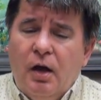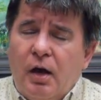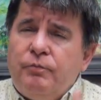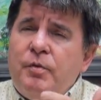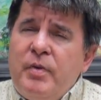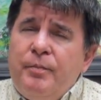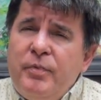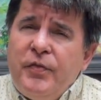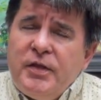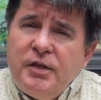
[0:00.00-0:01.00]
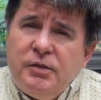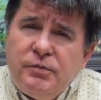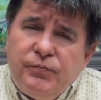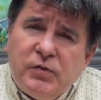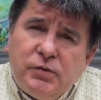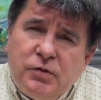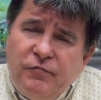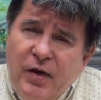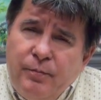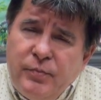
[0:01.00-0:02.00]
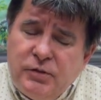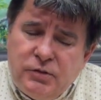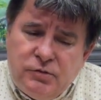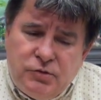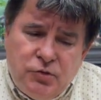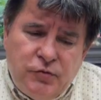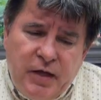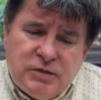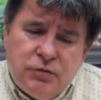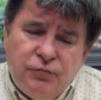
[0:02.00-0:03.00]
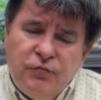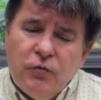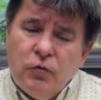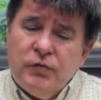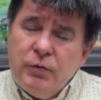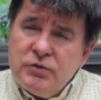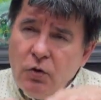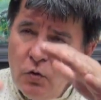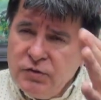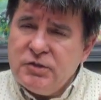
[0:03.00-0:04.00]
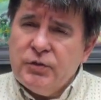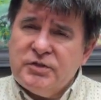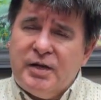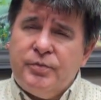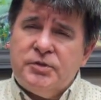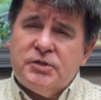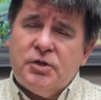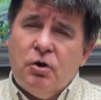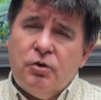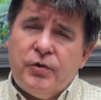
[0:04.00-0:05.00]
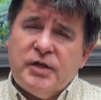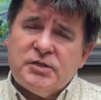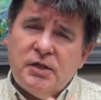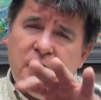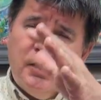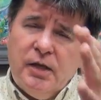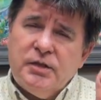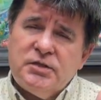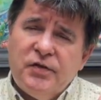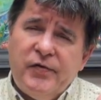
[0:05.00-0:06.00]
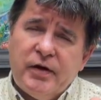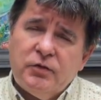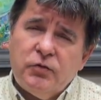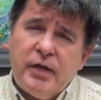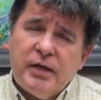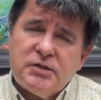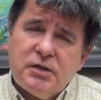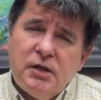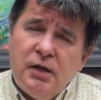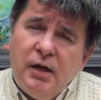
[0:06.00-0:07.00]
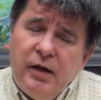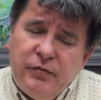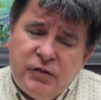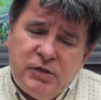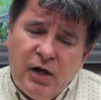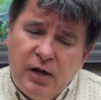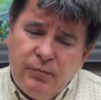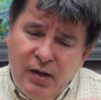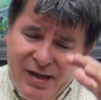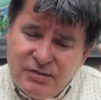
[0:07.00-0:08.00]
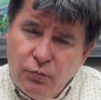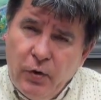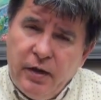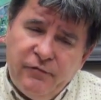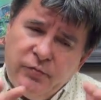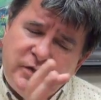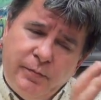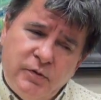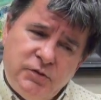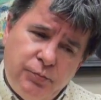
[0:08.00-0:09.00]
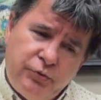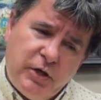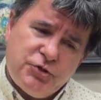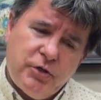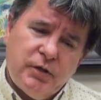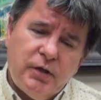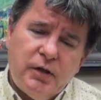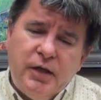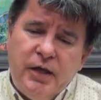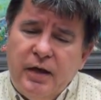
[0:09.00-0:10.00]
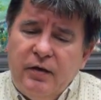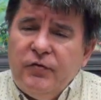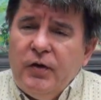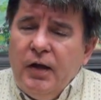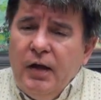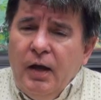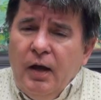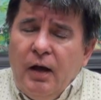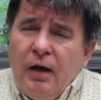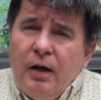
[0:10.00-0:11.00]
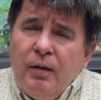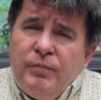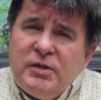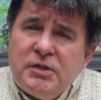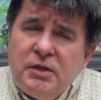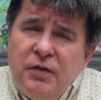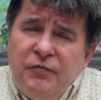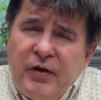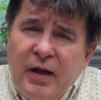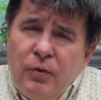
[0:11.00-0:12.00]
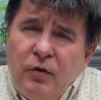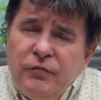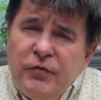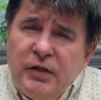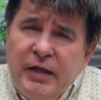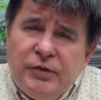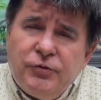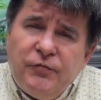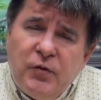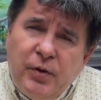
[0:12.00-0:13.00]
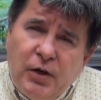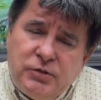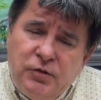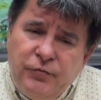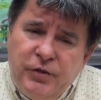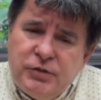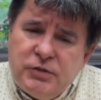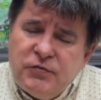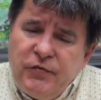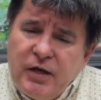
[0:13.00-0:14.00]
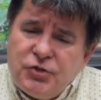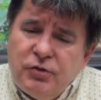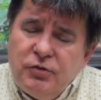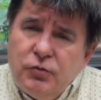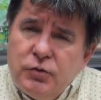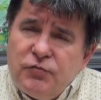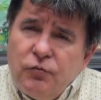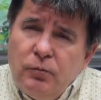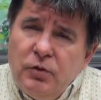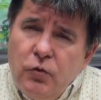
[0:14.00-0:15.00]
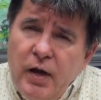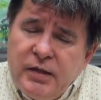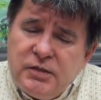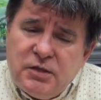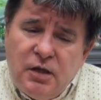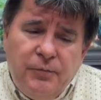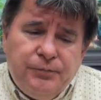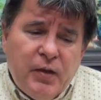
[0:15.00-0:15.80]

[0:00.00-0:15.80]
Um, remember that in November 2004, there was also a separatist congress in Severodonetsk at the time as a way of attempting to pressure Kiev. Uh, um, Mr. Yefremov, the leader of the Party of Regions faction, who's from Luhansk,